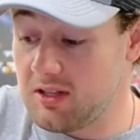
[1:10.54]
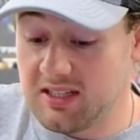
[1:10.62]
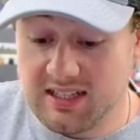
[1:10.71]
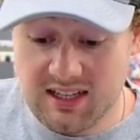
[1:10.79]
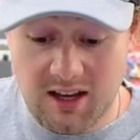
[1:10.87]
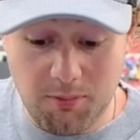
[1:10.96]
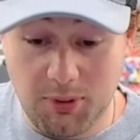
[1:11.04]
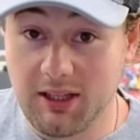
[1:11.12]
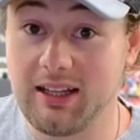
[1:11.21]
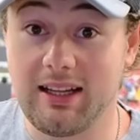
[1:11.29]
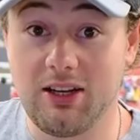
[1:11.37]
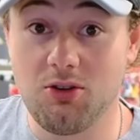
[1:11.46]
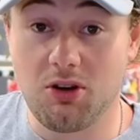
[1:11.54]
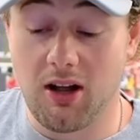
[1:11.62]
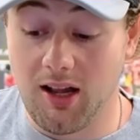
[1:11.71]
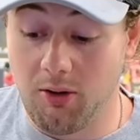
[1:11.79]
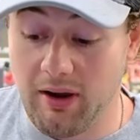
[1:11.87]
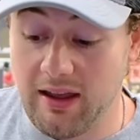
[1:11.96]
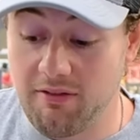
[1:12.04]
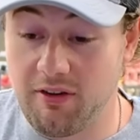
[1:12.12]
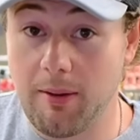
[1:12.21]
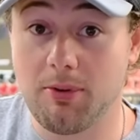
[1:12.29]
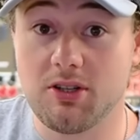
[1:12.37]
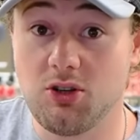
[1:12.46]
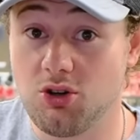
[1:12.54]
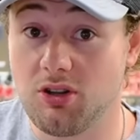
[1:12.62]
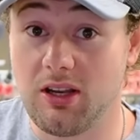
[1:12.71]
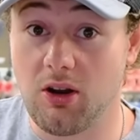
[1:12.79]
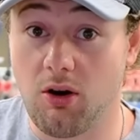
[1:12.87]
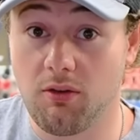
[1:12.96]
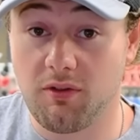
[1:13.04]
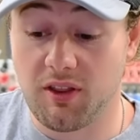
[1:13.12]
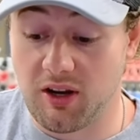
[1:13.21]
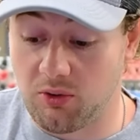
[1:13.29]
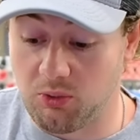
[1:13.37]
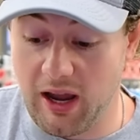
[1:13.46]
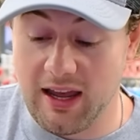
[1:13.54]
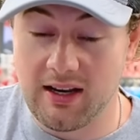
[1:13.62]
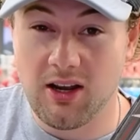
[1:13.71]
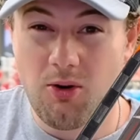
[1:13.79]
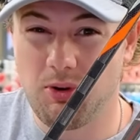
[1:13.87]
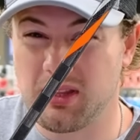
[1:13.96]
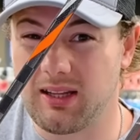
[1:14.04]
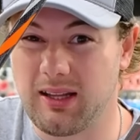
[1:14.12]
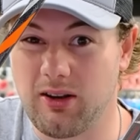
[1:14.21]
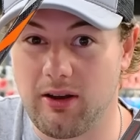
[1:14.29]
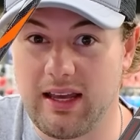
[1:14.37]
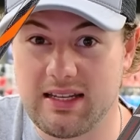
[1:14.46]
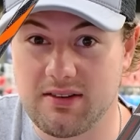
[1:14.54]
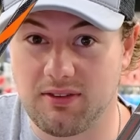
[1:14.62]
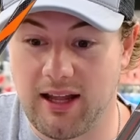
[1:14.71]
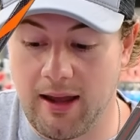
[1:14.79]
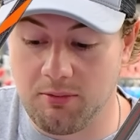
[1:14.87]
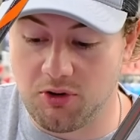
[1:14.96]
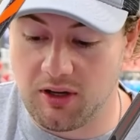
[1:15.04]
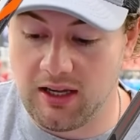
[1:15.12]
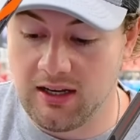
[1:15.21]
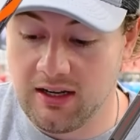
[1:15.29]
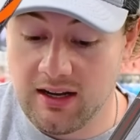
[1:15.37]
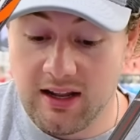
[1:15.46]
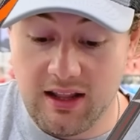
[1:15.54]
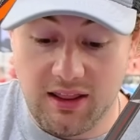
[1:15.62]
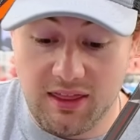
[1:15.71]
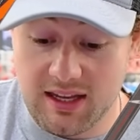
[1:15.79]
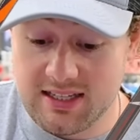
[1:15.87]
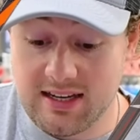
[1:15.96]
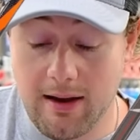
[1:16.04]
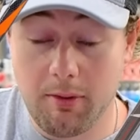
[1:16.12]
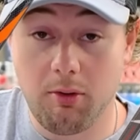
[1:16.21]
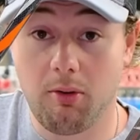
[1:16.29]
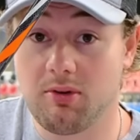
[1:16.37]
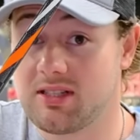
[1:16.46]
this is a completely new colorway. Vapor's usually known for their red with the little hits of lime green. This time they went with